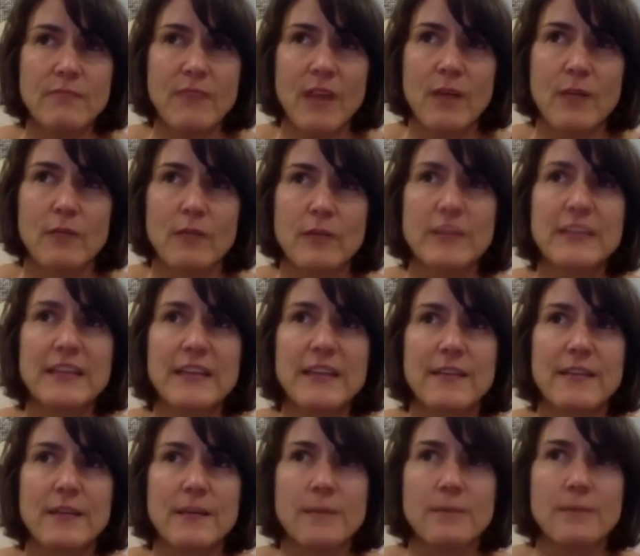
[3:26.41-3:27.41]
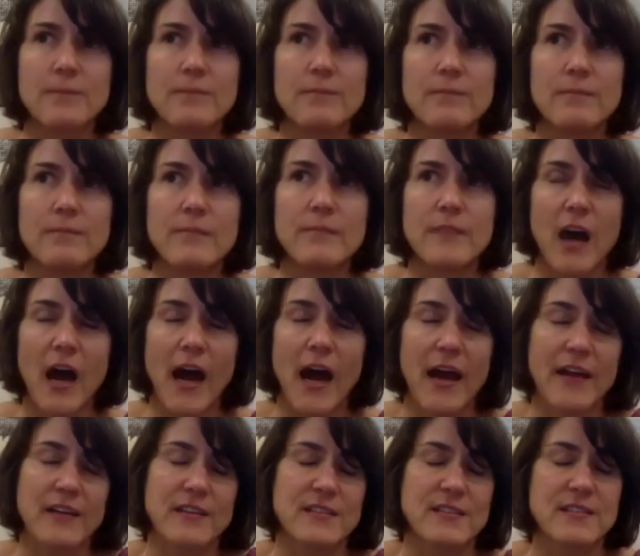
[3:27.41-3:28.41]
really the
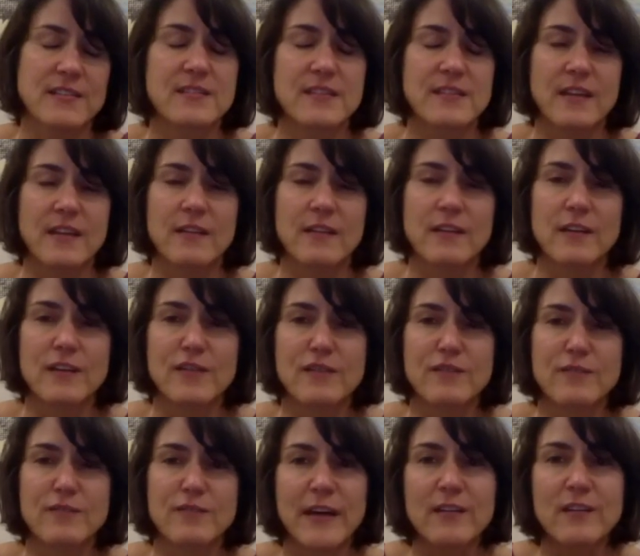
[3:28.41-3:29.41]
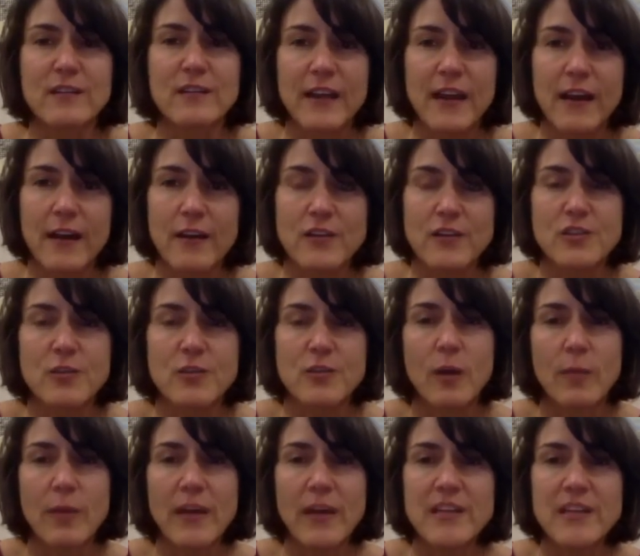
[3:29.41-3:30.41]
highest standard of medical care to
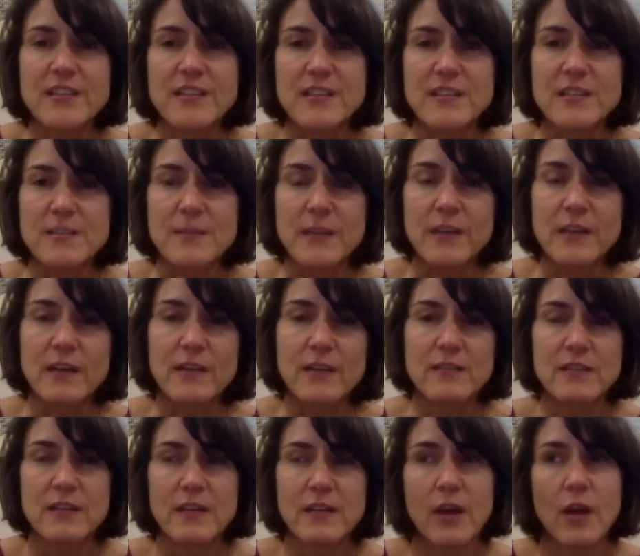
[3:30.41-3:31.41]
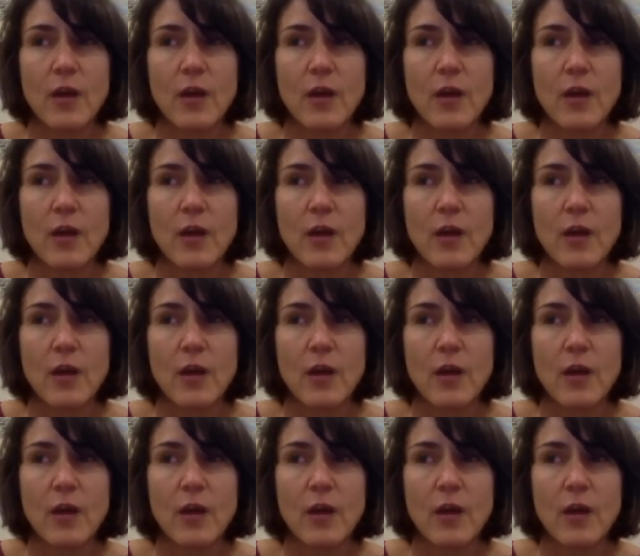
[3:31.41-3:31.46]
our patients, because